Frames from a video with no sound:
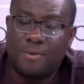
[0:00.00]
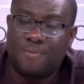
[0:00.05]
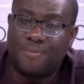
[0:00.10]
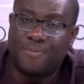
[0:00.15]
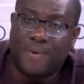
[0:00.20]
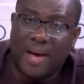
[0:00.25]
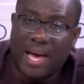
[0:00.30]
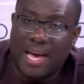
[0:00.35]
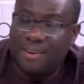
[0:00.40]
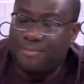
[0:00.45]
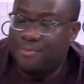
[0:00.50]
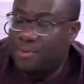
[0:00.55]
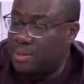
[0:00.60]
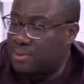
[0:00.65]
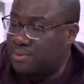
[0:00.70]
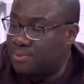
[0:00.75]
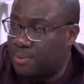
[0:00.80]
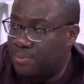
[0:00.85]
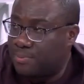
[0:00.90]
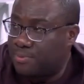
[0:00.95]
5
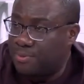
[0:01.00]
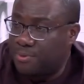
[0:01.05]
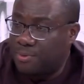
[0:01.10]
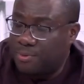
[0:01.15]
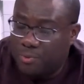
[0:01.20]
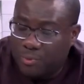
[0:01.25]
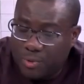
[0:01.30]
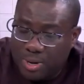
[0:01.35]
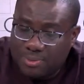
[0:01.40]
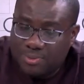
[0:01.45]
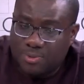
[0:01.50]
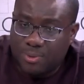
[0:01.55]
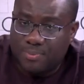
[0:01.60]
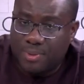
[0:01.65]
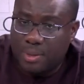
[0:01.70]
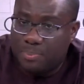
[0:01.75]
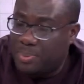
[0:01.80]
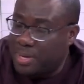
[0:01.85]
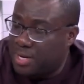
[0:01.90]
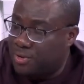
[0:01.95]
reps from
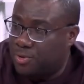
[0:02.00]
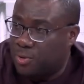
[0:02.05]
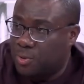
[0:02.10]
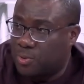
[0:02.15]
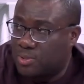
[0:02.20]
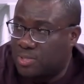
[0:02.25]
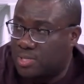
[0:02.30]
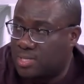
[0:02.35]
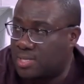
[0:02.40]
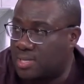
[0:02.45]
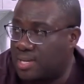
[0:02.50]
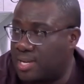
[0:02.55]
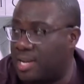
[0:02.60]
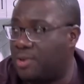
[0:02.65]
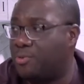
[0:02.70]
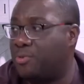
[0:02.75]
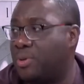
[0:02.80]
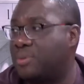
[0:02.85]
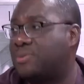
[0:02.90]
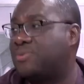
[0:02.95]
the patrons
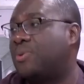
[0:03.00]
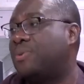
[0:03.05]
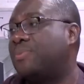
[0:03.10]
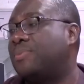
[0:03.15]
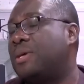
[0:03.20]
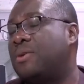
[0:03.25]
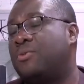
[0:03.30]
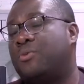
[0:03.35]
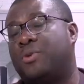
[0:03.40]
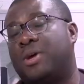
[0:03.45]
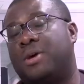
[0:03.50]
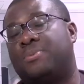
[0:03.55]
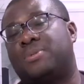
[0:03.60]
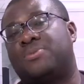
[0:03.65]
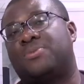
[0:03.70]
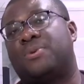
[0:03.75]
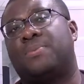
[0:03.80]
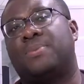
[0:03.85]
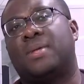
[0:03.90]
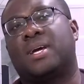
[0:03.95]
and reps
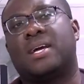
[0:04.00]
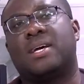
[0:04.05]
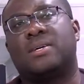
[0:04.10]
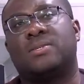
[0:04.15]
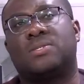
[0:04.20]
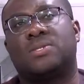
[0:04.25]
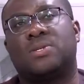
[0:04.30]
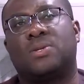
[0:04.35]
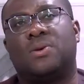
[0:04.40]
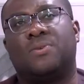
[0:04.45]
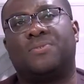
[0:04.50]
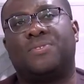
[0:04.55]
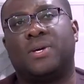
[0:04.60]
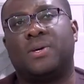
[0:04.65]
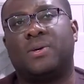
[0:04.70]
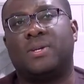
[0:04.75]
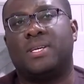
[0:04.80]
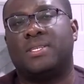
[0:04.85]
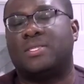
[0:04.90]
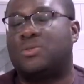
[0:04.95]
from the Council of
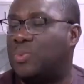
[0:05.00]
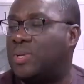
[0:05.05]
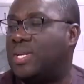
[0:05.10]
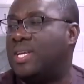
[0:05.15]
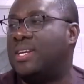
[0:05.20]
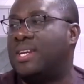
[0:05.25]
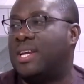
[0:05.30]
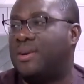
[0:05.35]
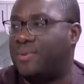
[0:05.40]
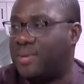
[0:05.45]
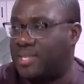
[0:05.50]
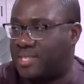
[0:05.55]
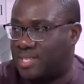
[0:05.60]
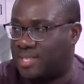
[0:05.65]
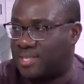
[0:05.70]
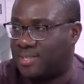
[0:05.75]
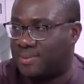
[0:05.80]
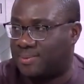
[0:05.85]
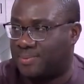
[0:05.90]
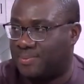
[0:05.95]
Elders within the
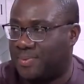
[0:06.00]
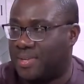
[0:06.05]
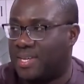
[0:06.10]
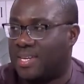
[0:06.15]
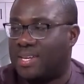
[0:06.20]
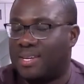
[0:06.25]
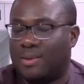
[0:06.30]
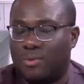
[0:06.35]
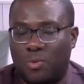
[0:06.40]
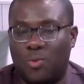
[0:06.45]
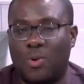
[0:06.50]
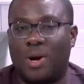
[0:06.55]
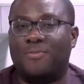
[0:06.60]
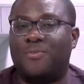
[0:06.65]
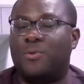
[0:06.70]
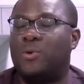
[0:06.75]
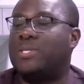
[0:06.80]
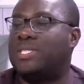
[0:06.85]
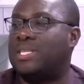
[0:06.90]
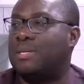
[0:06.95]
region who are
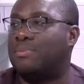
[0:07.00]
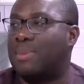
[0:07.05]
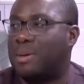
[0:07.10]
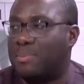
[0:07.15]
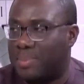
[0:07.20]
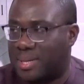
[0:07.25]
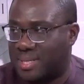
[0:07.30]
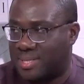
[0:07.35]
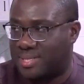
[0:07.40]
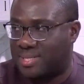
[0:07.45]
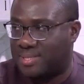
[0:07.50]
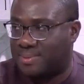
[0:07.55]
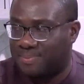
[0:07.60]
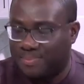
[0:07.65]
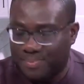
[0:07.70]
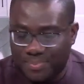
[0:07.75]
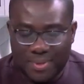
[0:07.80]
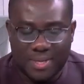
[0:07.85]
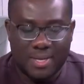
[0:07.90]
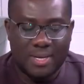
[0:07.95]
voting members.
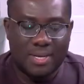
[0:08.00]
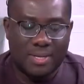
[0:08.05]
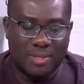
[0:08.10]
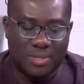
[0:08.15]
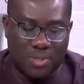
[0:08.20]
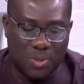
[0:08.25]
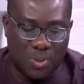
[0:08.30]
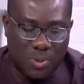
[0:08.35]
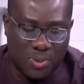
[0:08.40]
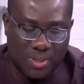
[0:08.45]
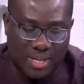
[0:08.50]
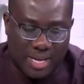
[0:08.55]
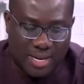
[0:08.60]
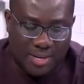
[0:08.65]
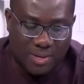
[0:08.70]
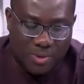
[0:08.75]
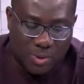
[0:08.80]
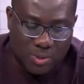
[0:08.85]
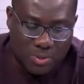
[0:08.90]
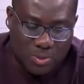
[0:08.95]
So
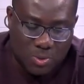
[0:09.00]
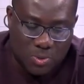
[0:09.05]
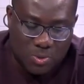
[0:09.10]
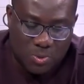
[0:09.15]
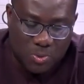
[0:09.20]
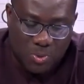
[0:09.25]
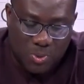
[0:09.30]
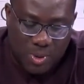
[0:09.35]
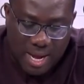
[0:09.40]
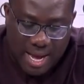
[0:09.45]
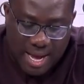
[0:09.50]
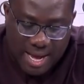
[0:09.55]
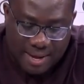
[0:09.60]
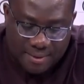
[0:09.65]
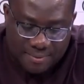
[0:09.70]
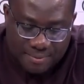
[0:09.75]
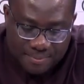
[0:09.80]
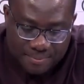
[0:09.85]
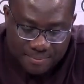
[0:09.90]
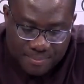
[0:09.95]
then you also do
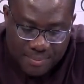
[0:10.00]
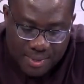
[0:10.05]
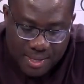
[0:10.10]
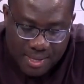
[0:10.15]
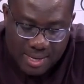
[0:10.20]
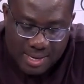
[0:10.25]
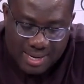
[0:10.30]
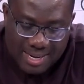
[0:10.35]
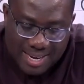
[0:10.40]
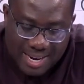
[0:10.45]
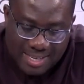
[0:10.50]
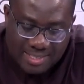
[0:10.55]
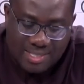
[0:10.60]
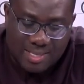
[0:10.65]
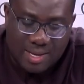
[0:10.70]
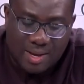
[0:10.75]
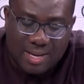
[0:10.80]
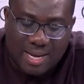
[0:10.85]
have National